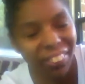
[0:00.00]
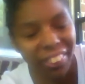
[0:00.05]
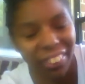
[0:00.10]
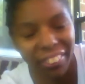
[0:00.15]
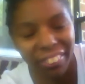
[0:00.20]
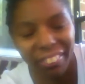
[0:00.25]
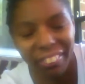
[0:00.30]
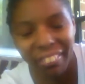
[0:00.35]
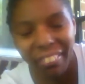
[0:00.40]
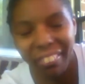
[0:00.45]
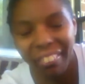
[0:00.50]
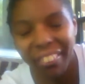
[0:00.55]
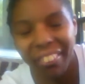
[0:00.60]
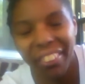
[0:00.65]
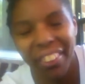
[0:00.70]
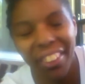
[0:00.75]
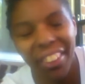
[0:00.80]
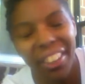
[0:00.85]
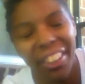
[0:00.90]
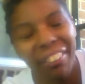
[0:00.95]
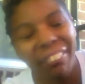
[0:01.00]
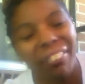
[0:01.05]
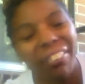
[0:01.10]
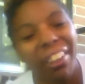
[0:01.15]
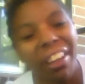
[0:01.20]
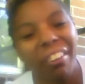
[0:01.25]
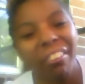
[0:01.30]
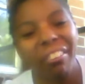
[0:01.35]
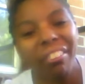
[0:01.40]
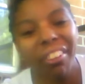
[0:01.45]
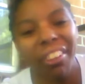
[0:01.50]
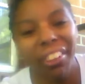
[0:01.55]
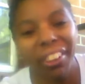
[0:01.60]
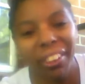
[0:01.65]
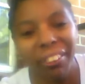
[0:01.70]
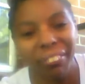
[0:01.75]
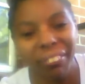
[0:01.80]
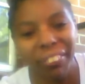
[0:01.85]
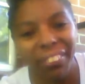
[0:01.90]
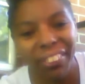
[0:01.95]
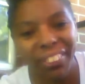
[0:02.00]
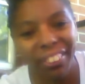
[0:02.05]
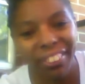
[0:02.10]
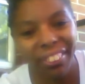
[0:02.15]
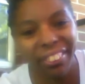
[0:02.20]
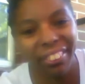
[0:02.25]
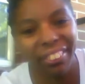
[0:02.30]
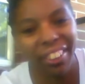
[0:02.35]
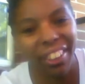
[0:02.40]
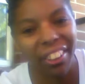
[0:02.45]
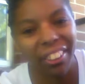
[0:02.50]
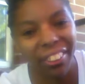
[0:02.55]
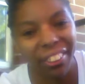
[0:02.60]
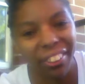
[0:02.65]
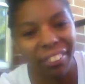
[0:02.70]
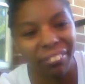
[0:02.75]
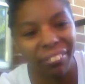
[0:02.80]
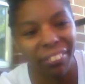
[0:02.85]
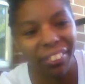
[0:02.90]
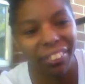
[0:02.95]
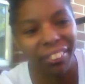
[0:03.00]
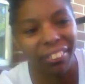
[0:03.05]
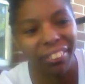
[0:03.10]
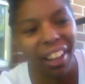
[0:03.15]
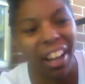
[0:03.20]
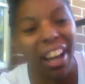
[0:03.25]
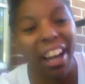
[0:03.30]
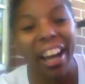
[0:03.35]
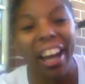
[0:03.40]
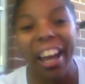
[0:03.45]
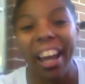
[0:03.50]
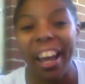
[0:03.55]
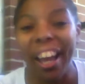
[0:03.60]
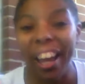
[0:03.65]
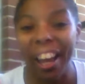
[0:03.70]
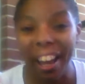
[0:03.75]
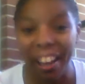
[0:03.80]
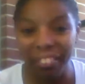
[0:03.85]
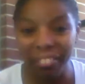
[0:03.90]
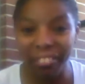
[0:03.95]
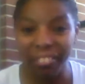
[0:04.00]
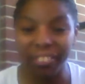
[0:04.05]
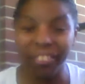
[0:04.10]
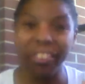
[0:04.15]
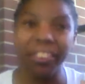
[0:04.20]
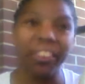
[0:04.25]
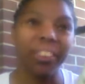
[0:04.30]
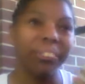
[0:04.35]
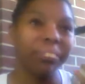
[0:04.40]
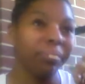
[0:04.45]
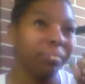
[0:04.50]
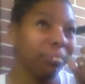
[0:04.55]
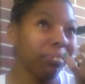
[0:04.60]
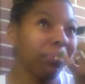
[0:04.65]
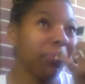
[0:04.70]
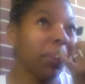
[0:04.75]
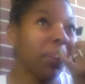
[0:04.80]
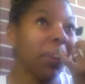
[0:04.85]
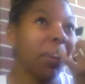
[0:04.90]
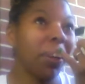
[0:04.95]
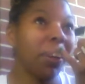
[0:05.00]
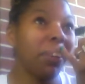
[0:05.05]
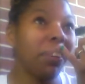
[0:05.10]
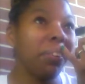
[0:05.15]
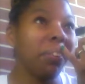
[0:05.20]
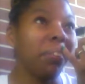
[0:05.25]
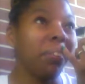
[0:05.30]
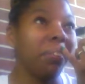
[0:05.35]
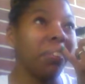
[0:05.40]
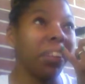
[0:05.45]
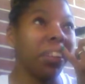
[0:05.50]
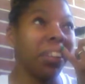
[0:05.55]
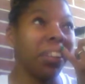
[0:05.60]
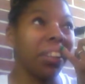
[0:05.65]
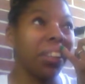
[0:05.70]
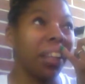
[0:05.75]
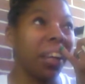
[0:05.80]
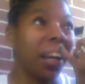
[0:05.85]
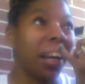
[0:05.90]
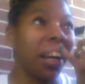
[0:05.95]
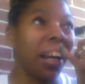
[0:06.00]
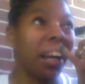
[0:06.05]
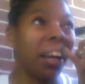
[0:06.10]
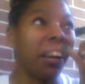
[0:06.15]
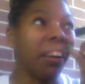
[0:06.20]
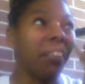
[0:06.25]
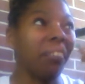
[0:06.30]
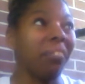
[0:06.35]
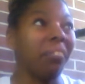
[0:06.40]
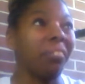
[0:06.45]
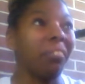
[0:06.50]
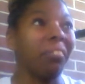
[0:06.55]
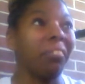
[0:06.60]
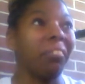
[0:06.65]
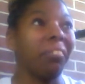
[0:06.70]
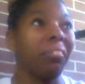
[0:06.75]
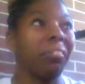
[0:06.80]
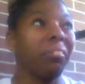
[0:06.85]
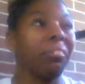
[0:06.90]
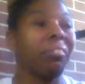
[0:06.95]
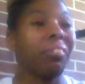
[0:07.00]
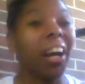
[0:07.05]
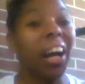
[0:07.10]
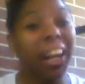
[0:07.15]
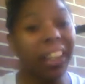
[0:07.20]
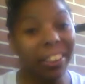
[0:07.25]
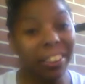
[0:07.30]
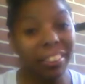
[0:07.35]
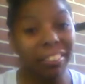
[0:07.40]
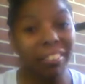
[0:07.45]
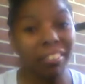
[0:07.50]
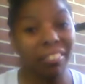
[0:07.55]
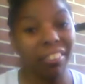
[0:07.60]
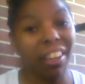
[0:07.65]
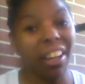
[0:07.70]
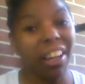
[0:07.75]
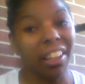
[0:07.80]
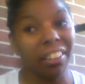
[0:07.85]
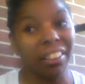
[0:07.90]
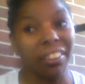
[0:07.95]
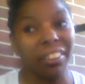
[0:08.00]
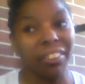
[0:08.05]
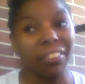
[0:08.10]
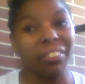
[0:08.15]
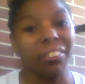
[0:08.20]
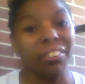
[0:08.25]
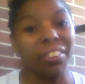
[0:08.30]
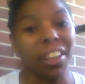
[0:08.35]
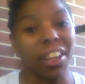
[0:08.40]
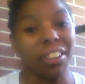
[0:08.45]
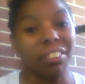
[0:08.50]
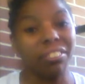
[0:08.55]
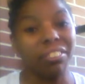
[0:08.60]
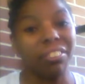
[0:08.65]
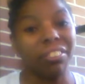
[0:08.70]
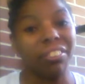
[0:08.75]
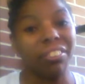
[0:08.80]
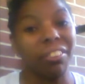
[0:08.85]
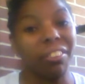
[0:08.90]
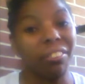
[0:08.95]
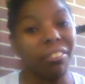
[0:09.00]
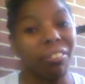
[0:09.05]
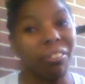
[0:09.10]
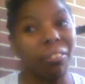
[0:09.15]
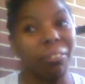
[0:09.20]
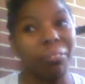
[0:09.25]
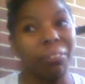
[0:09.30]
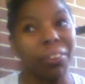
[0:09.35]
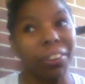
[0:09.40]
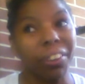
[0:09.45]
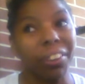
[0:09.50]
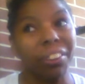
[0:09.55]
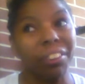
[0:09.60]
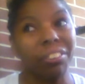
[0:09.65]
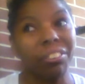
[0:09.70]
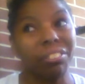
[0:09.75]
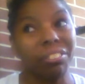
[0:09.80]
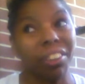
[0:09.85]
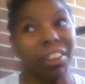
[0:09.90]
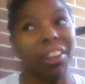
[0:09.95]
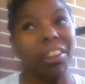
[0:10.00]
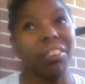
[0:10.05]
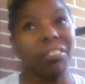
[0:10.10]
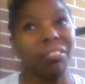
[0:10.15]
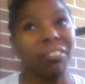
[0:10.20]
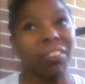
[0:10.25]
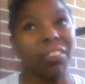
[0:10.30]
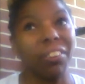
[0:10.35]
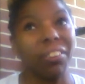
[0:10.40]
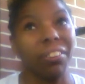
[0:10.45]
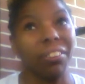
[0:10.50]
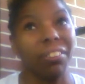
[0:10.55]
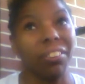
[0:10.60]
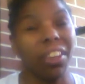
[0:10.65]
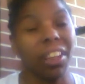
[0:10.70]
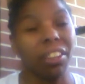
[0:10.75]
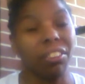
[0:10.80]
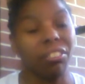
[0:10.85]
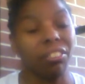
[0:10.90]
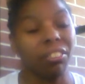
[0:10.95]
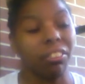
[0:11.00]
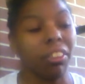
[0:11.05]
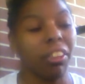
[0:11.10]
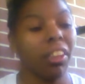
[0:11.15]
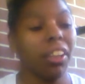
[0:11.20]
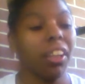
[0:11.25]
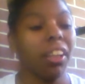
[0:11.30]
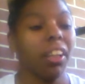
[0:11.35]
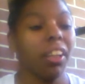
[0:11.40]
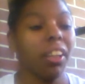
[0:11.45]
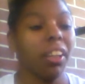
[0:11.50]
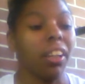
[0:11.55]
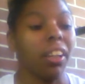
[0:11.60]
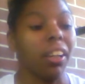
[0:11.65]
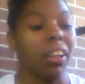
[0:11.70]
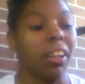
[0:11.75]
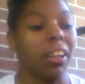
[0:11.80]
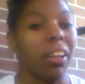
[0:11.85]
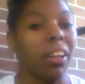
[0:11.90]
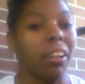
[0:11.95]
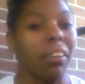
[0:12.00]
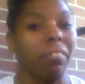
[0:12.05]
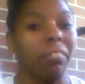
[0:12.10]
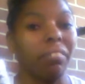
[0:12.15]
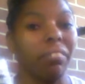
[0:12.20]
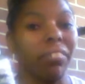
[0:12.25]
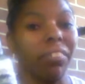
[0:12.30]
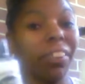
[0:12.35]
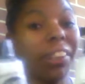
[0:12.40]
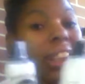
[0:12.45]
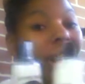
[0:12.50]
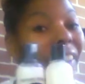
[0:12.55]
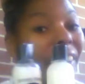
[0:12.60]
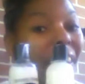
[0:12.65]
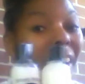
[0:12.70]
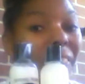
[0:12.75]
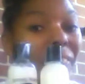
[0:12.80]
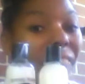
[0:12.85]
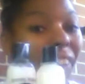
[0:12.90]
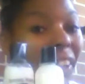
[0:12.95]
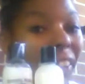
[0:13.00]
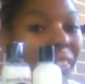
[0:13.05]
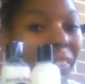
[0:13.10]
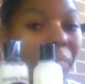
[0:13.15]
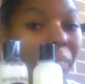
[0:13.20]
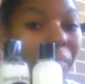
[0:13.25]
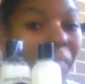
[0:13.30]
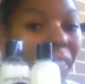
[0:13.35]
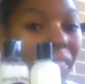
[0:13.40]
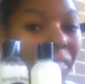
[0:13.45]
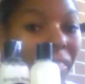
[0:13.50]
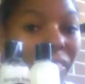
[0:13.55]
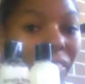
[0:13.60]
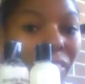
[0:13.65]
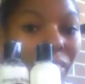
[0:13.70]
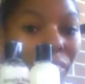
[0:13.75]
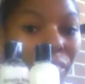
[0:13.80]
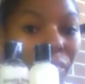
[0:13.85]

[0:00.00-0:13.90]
products. When I say they're really good, they're really good. I actually, when I finally decided to go natural, this is what changed me to go natural. You cannot find these products in